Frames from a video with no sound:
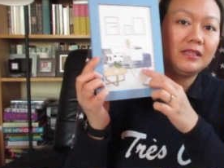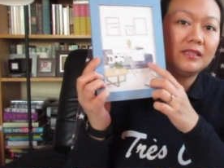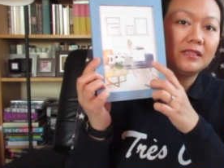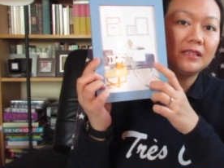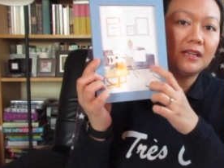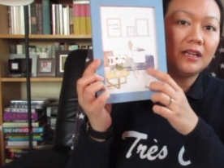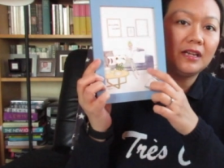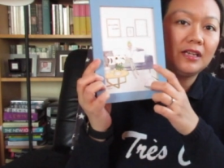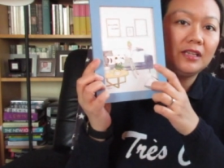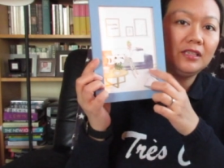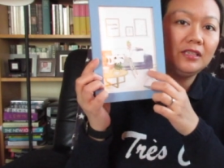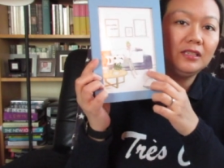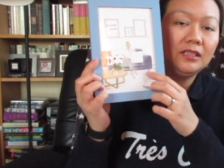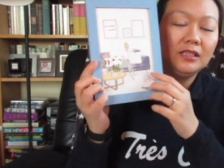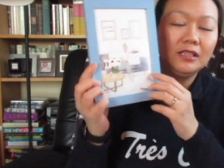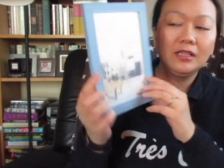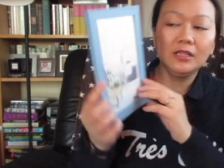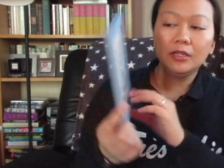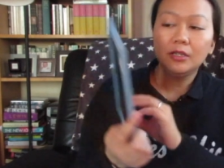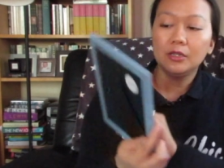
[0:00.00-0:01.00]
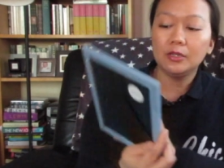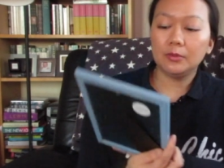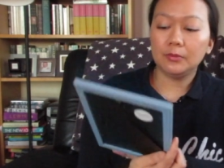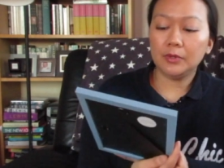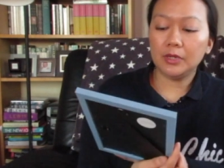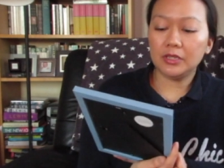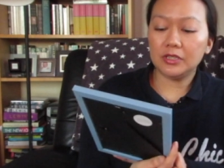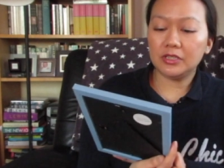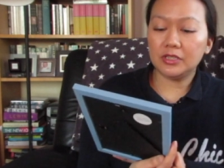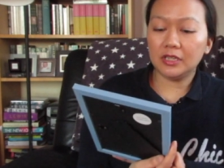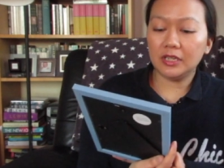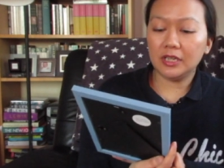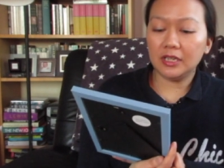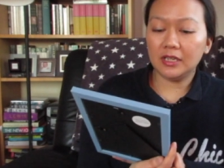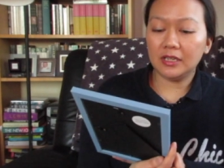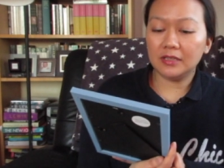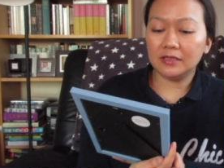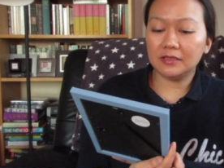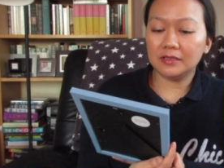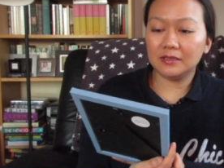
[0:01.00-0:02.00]
inside, which
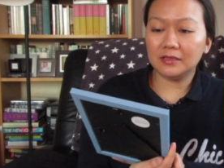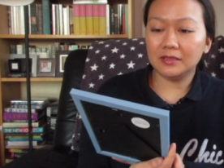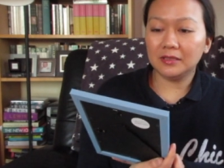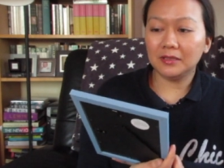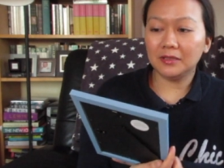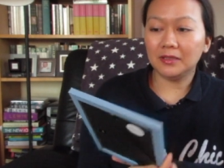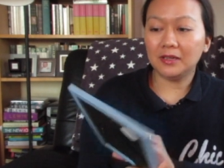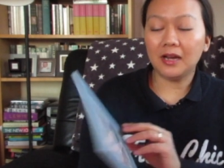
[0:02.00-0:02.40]
is,